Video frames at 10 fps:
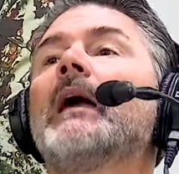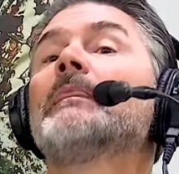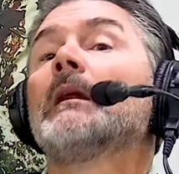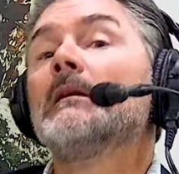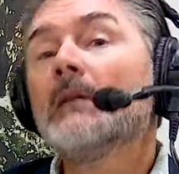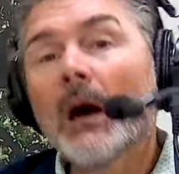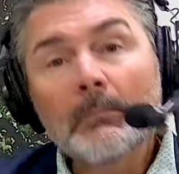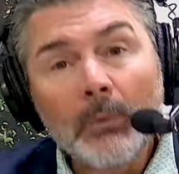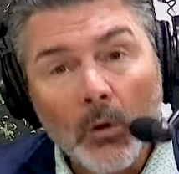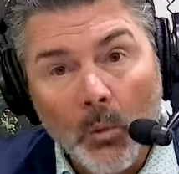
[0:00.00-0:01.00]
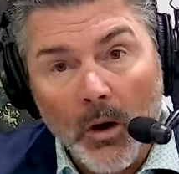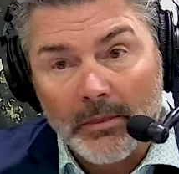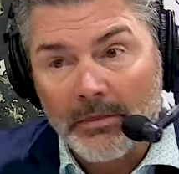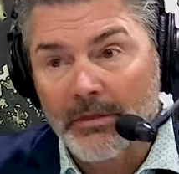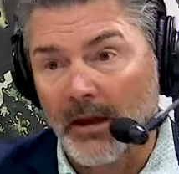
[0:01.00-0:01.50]
And the number
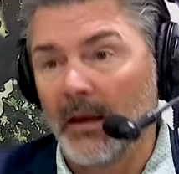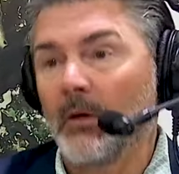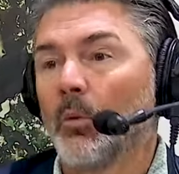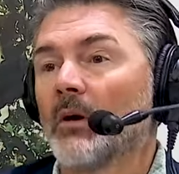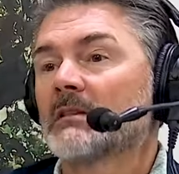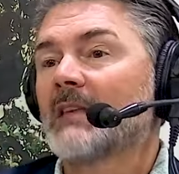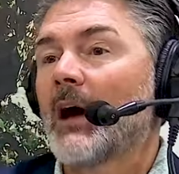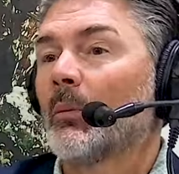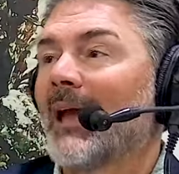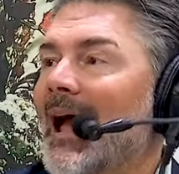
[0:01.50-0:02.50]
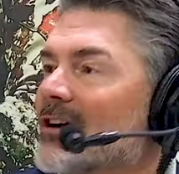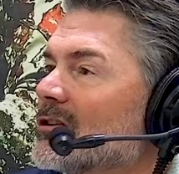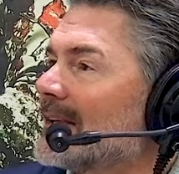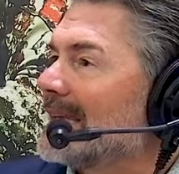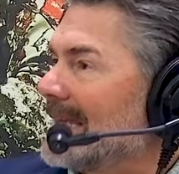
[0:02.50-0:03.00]
one thing was that we
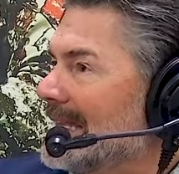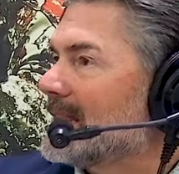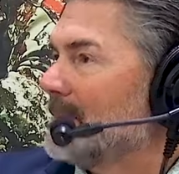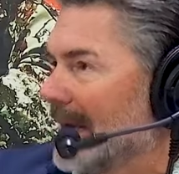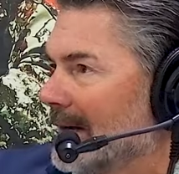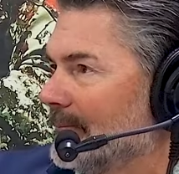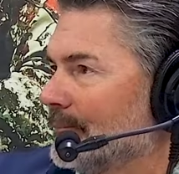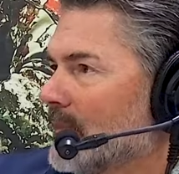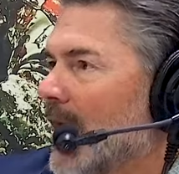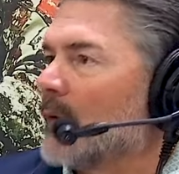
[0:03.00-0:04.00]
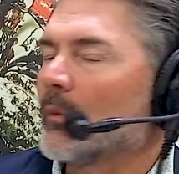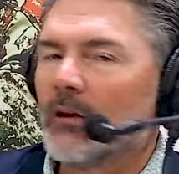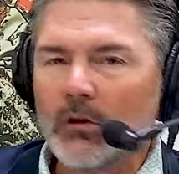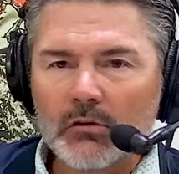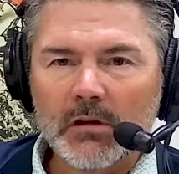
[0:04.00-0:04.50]
actually eat the meat and we
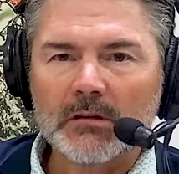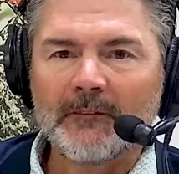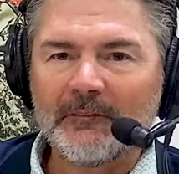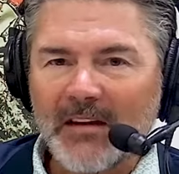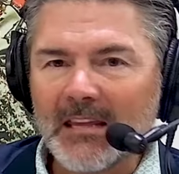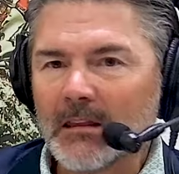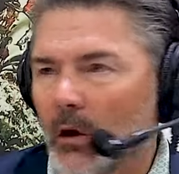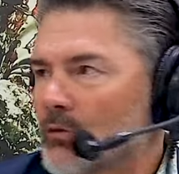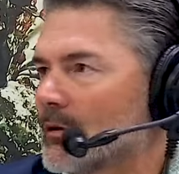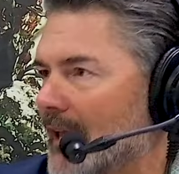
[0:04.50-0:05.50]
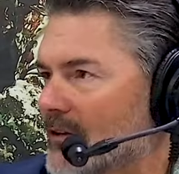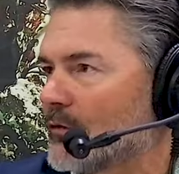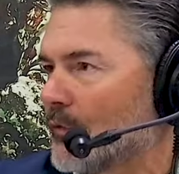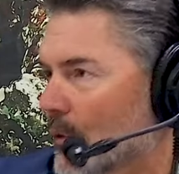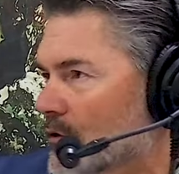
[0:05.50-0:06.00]
use it to feed those less
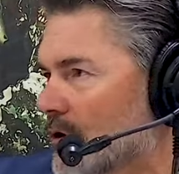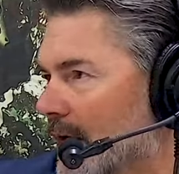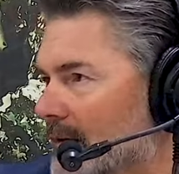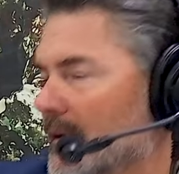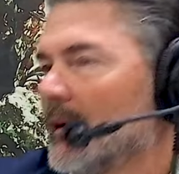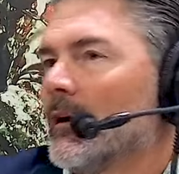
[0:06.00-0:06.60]
fortunate.